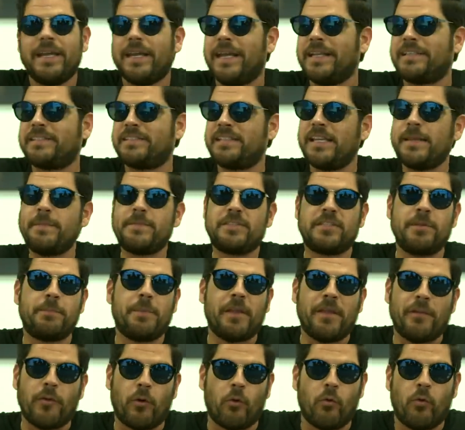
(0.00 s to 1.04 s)
It seems to
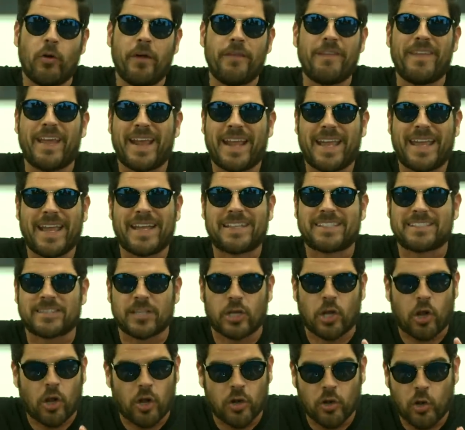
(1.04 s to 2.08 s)
be the one that gets
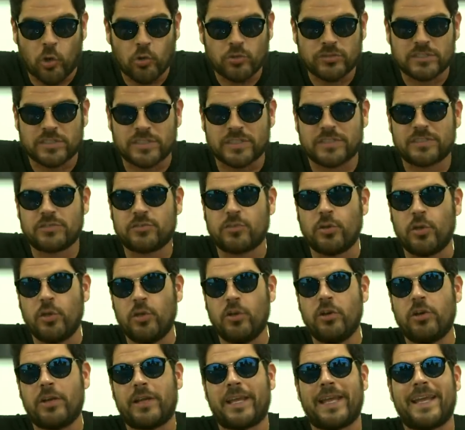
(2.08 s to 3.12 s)
the closest to
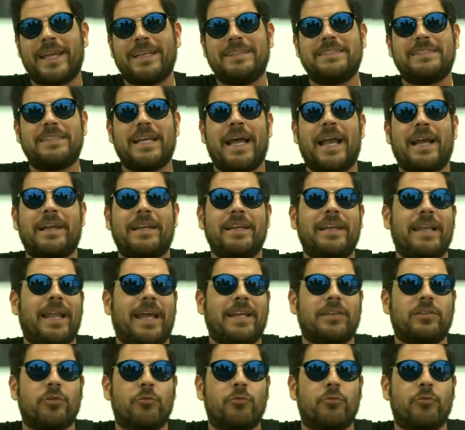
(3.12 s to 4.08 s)
look exactly like